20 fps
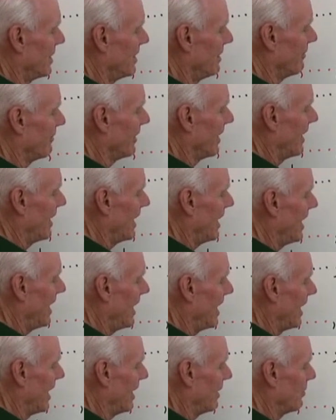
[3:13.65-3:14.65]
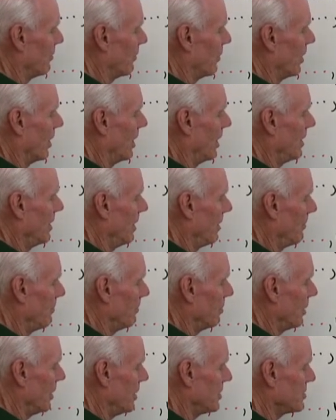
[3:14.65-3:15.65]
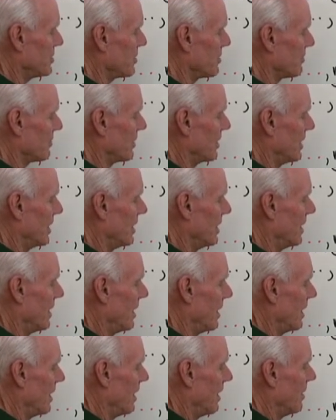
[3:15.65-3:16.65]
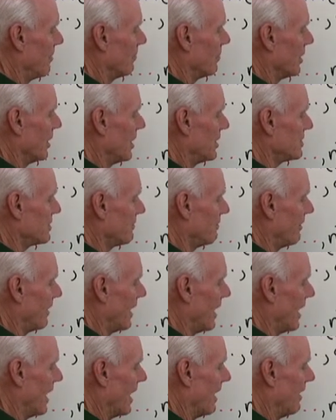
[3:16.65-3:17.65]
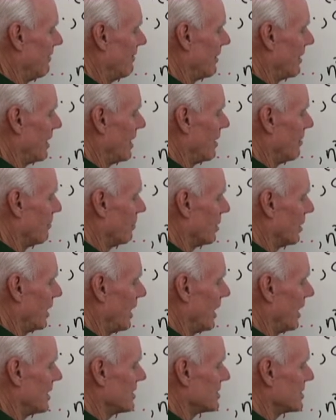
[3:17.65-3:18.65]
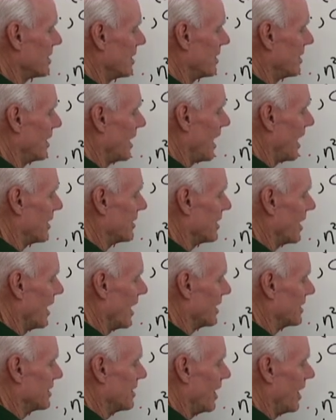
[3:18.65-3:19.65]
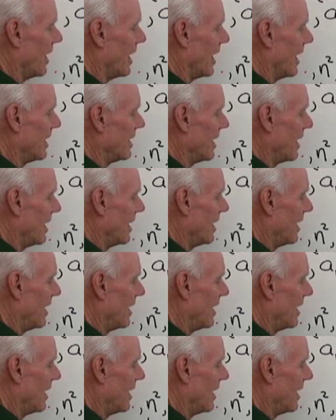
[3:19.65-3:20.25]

If I add 1, plus 3 plus 5 plus dot dot dot